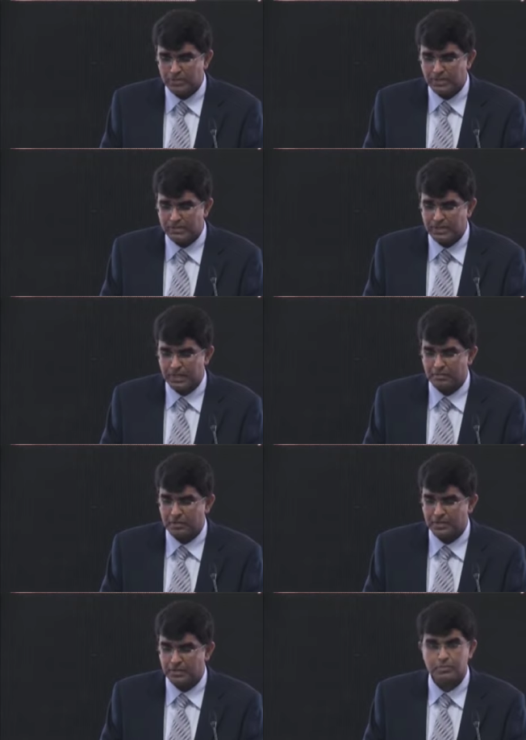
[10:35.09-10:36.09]
is
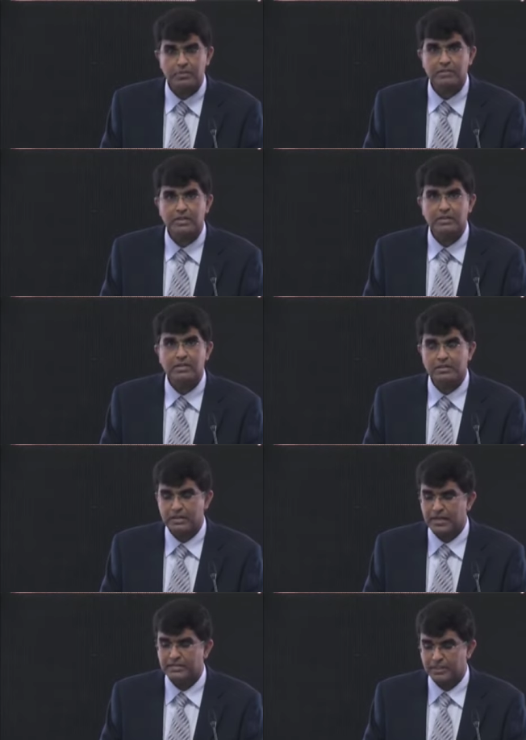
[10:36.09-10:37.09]
recommended to prevent
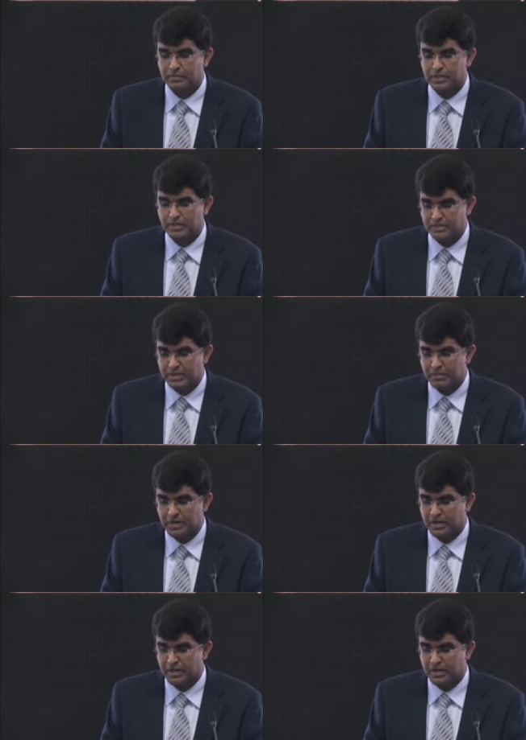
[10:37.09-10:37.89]
delayed cerebral ischemia.